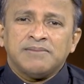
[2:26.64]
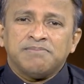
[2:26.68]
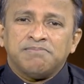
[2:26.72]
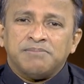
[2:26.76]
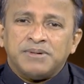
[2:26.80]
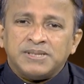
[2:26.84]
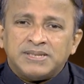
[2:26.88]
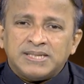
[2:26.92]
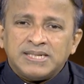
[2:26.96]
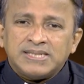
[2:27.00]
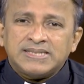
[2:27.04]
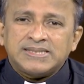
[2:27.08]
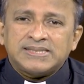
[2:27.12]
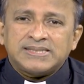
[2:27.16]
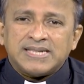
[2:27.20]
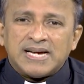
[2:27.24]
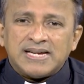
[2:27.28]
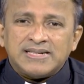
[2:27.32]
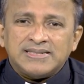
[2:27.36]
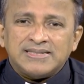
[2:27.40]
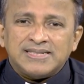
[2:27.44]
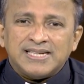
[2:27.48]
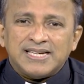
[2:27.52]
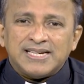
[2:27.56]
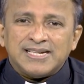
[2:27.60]
But this
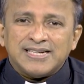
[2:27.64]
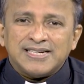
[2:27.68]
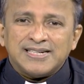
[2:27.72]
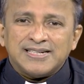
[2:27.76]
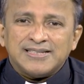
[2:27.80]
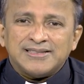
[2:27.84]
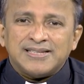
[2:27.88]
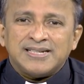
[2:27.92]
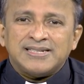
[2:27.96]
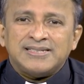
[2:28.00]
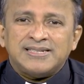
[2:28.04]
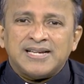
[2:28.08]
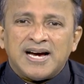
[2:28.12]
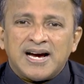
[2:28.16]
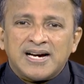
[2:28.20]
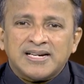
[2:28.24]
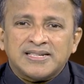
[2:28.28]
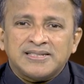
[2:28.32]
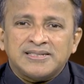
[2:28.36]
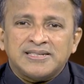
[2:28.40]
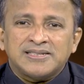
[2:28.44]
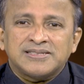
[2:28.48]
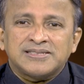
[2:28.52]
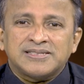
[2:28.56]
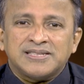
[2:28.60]
Sunday, the
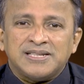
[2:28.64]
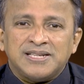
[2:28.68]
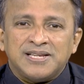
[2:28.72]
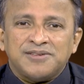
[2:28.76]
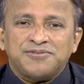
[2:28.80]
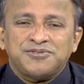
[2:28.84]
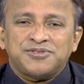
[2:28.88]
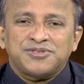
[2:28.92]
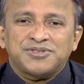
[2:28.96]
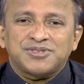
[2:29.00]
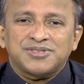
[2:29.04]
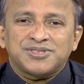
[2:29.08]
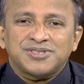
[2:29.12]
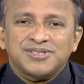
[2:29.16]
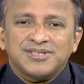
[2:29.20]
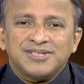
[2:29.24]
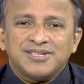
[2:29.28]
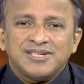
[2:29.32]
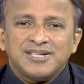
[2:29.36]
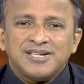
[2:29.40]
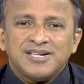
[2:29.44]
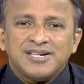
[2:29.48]
darkness lifts